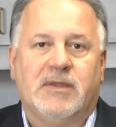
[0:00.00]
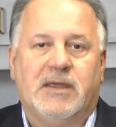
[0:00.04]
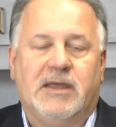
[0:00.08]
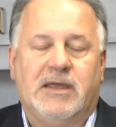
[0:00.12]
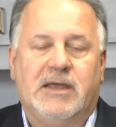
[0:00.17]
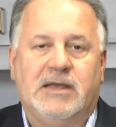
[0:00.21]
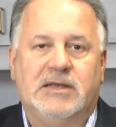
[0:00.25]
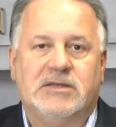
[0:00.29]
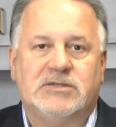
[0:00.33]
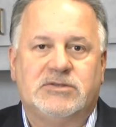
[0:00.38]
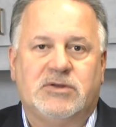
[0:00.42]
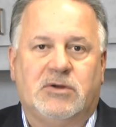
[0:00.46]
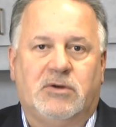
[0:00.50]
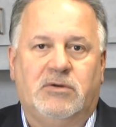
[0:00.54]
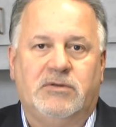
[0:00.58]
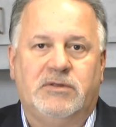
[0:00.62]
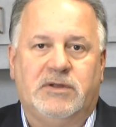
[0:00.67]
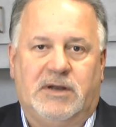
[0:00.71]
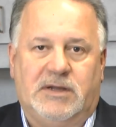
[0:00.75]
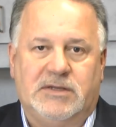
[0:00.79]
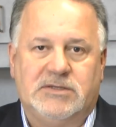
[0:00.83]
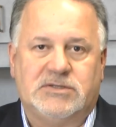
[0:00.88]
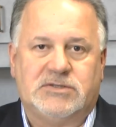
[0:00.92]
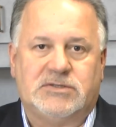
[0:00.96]
has told
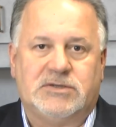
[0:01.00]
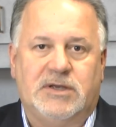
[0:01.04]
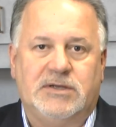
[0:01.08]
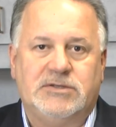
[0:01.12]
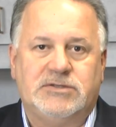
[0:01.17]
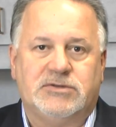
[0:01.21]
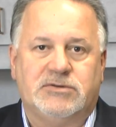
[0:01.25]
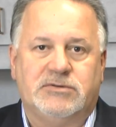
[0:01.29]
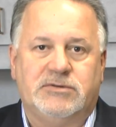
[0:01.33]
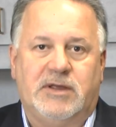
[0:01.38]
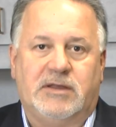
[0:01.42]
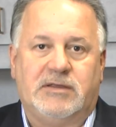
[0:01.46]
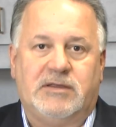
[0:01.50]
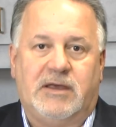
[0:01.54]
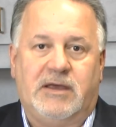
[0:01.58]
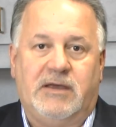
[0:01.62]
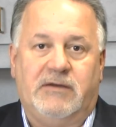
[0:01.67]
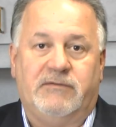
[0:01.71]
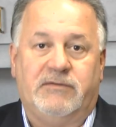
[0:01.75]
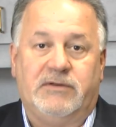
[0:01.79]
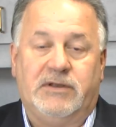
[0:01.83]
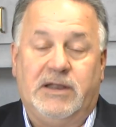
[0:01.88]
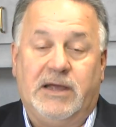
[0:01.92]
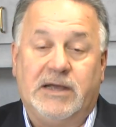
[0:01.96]
the legislature that they
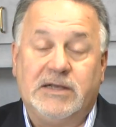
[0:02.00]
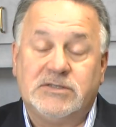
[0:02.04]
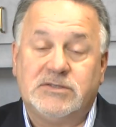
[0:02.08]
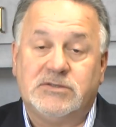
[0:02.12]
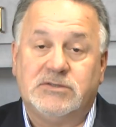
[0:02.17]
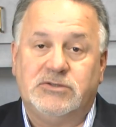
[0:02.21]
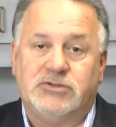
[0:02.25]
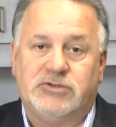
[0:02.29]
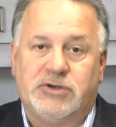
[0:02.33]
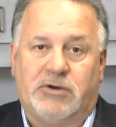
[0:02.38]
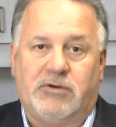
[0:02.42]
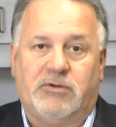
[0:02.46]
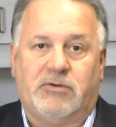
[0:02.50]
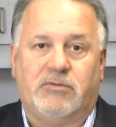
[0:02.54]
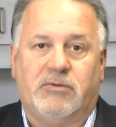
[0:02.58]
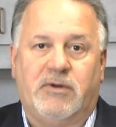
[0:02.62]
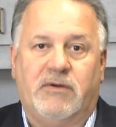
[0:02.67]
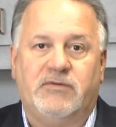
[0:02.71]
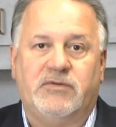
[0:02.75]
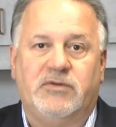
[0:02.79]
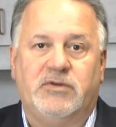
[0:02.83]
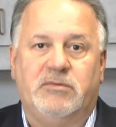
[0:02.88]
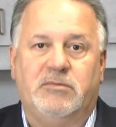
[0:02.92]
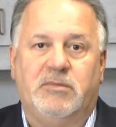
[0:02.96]
have less general
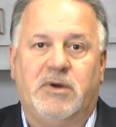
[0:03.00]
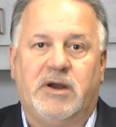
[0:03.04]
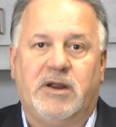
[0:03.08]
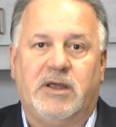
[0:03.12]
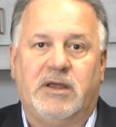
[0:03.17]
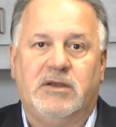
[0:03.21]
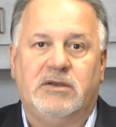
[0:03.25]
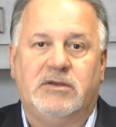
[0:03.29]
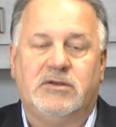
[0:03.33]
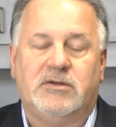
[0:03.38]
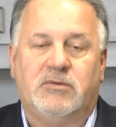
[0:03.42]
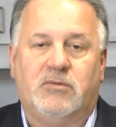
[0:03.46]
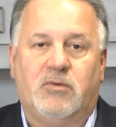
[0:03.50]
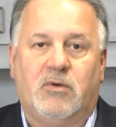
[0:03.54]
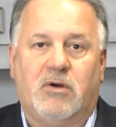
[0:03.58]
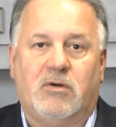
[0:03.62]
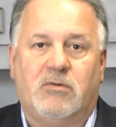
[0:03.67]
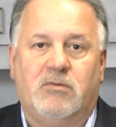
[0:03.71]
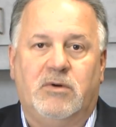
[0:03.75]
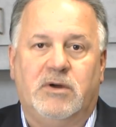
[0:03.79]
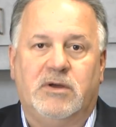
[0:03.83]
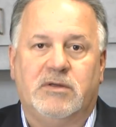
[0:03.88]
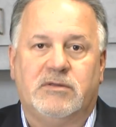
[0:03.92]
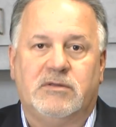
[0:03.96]
revenue money to
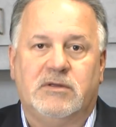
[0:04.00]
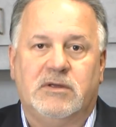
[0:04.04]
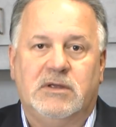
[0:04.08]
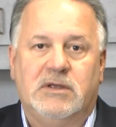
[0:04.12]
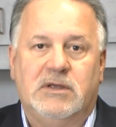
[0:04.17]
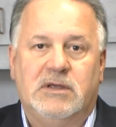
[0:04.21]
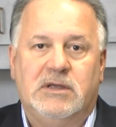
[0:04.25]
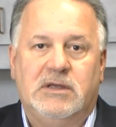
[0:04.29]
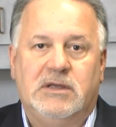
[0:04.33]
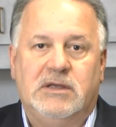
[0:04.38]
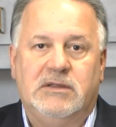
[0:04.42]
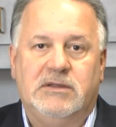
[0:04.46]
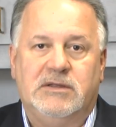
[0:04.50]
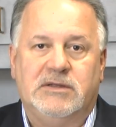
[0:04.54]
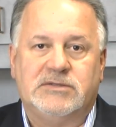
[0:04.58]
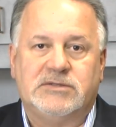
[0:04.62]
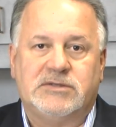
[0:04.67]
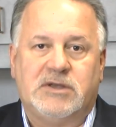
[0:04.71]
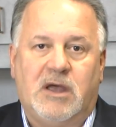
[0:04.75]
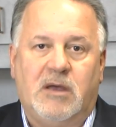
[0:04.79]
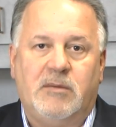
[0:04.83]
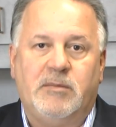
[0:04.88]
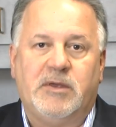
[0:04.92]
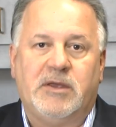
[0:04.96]
work with in this
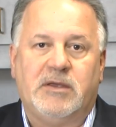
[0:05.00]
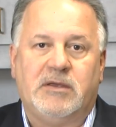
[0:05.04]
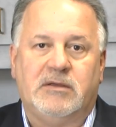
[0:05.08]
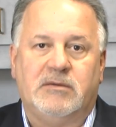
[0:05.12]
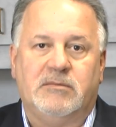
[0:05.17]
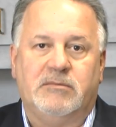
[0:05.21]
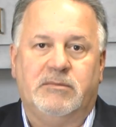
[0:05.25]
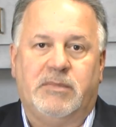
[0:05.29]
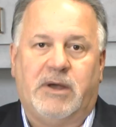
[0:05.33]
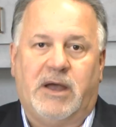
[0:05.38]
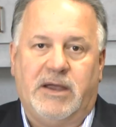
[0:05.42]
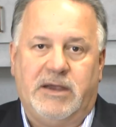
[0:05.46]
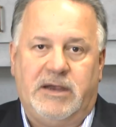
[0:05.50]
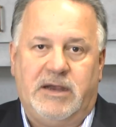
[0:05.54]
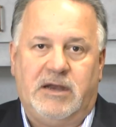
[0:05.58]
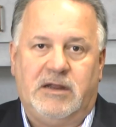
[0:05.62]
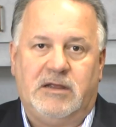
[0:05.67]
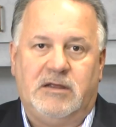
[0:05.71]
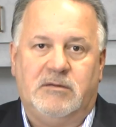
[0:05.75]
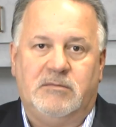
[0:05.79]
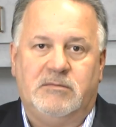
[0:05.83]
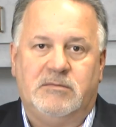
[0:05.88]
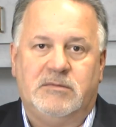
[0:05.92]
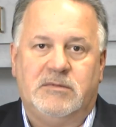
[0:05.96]
coming
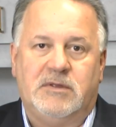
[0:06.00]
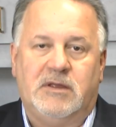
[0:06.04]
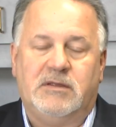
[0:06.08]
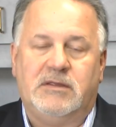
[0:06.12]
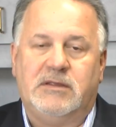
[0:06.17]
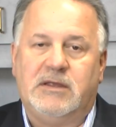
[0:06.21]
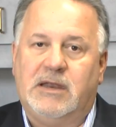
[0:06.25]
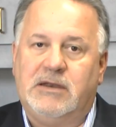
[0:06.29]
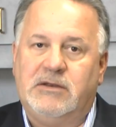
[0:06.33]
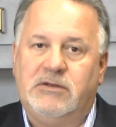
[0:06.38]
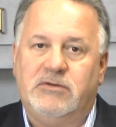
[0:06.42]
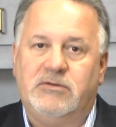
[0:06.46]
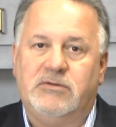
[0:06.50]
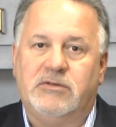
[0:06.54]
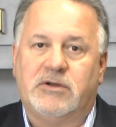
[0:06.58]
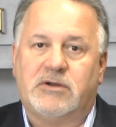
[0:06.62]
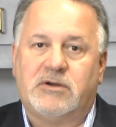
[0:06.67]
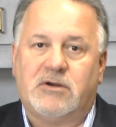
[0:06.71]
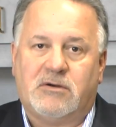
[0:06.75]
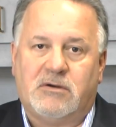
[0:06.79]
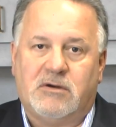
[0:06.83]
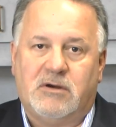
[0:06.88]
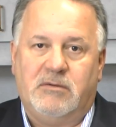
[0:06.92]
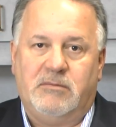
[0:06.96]
biennium than they do the
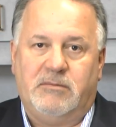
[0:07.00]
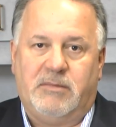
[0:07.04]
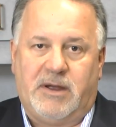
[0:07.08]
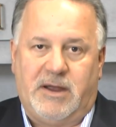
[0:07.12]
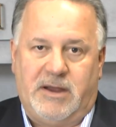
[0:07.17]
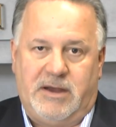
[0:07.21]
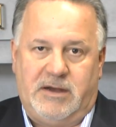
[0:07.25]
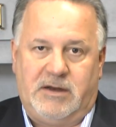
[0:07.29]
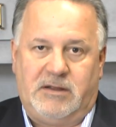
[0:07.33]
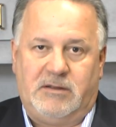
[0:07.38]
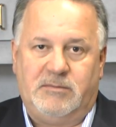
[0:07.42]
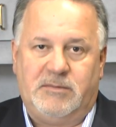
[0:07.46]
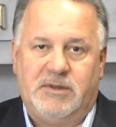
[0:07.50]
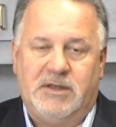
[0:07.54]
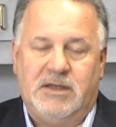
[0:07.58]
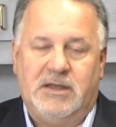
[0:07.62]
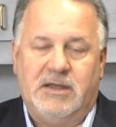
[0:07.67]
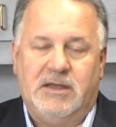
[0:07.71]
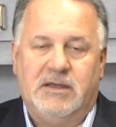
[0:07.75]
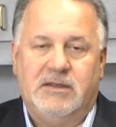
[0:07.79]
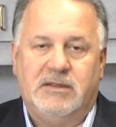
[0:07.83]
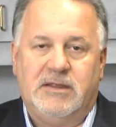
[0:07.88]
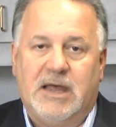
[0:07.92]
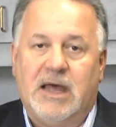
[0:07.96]
current biennium.
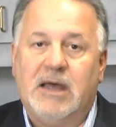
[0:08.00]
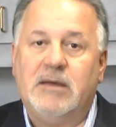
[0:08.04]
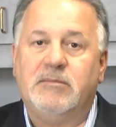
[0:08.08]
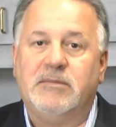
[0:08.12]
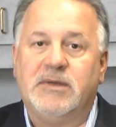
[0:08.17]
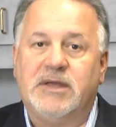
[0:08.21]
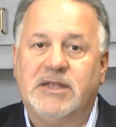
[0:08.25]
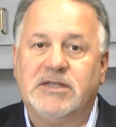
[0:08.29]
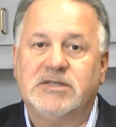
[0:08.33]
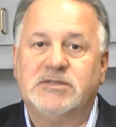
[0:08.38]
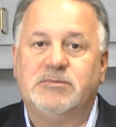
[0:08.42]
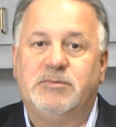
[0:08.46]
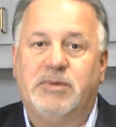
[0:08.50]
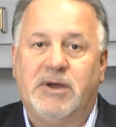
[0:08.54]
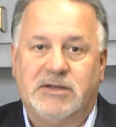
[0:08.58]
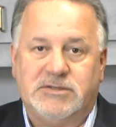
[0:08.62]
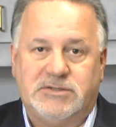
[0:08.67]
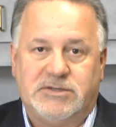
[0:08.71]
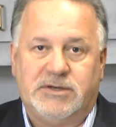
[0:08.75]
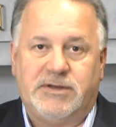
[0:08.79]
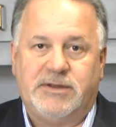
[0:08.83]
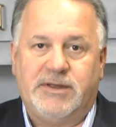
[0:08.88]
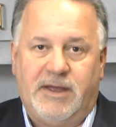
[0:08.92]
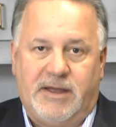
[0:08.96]
That means
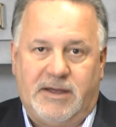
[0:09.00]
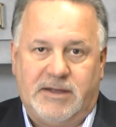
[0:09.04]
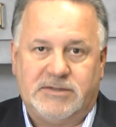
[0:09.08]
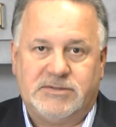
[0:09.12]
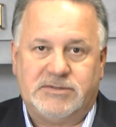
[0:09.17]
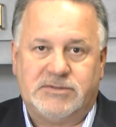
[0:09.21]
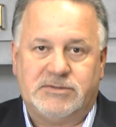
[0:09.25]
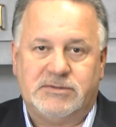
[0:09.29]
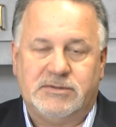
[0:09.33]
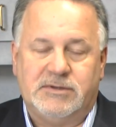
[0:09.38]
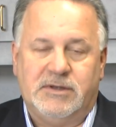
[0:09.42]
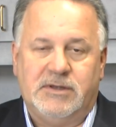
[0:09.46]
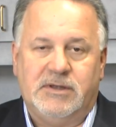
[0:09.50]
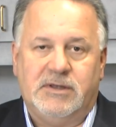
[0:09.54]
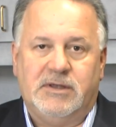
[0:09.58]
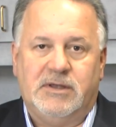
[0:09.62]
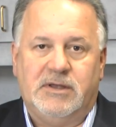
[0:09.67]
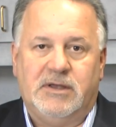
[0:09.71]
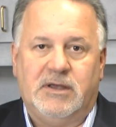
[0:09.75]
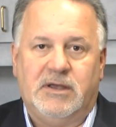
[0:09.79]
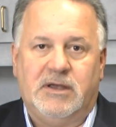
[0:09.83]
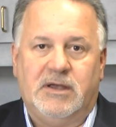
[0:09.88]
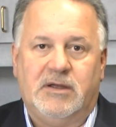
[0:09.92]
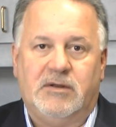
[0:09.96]
budget cuts.
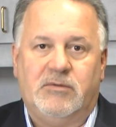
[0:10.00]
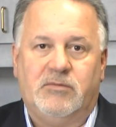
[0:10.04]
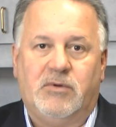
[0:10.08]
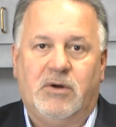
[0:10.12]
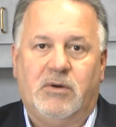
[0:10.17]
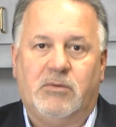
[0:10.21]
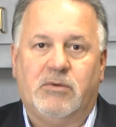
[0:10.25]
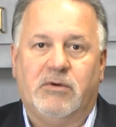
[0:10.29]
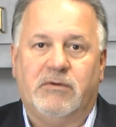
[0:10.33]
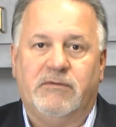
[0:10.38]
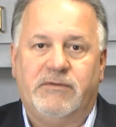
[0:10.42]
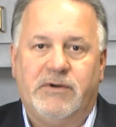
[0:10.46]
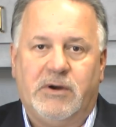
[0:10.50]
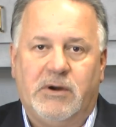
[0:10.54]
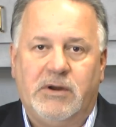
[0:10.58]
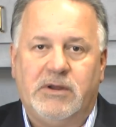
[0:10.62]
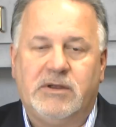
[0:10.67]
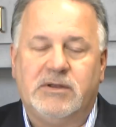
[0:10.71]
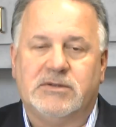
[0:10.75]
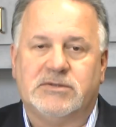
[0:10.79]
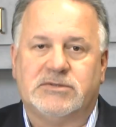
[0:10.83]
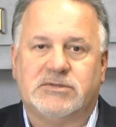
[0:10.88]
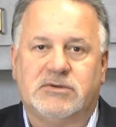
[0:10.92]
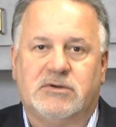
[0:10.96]
And what we're very
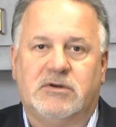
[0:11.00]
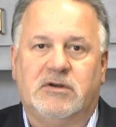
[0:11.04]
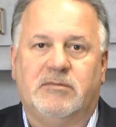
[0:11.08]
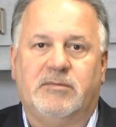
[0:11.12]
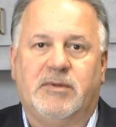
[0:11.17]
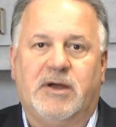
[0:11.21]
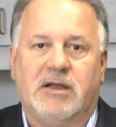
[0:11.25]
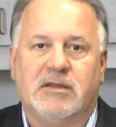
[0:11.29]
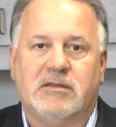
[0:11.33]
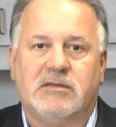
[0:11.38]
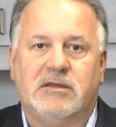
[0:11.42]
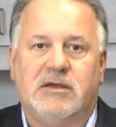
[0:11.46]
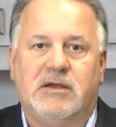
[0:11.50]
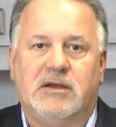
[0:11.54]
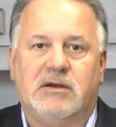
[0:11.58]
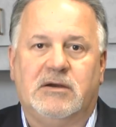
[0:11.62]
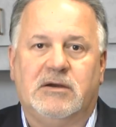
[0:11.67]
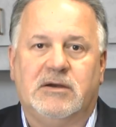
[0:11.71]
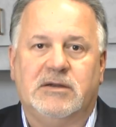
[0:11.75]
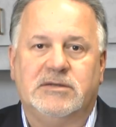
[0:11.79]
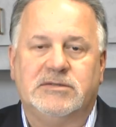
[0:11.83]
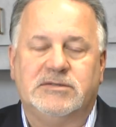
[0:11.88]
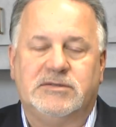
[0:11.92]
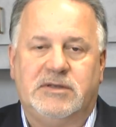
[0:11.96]
concerned about
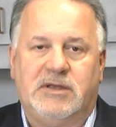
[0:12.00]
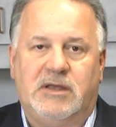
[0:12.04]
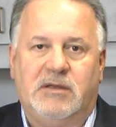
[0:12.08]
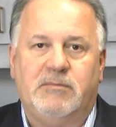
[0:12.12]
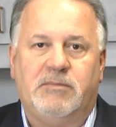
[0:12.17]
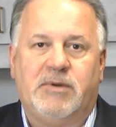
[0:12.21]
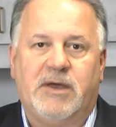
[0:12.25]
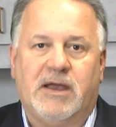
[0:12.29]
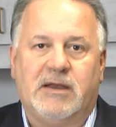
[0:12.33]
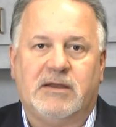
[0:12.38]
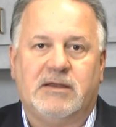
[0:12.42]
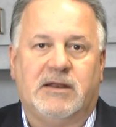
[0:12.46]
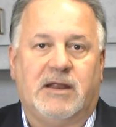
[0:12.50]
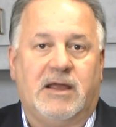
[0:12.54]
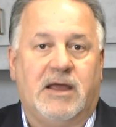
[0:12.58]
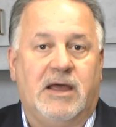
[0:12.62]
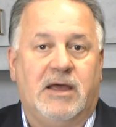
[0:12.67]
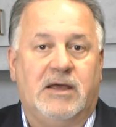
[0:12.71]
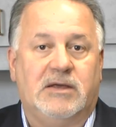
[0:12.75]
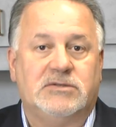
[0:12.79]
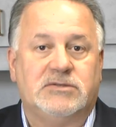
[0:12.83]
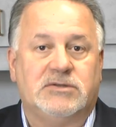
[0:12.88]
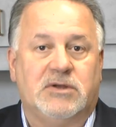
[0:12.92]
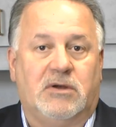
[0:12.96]
there is the impact it
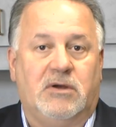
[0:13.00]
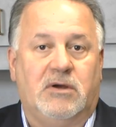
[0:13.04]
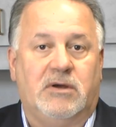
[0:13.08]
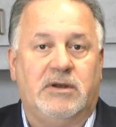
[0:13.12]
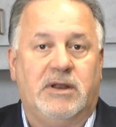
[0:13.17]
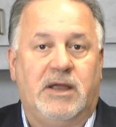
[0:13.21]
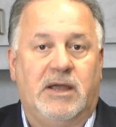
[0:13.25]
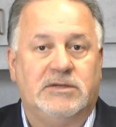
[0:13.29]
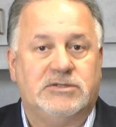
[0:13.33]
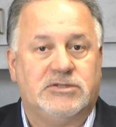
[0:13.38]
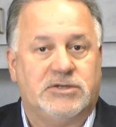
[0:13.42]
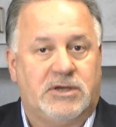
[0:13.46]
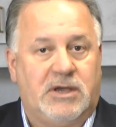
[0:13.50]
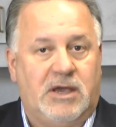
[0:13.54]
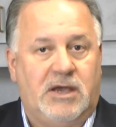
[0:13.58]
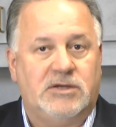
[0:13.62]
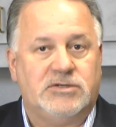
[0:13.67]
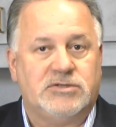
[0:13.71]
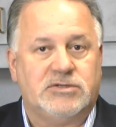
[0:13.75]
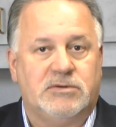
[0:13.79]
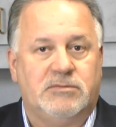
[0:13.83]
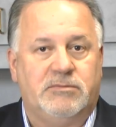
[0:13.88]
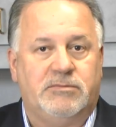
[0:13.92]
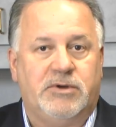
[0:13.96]
has on
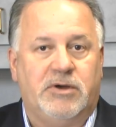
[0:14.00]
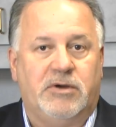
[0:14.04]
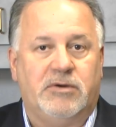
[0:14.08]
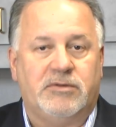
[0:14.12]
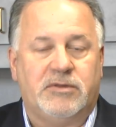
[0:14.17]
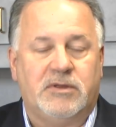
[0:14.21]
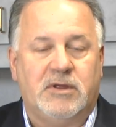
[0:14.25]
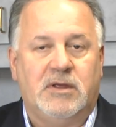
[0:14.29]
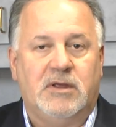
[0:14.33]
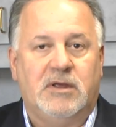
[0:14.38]
education, both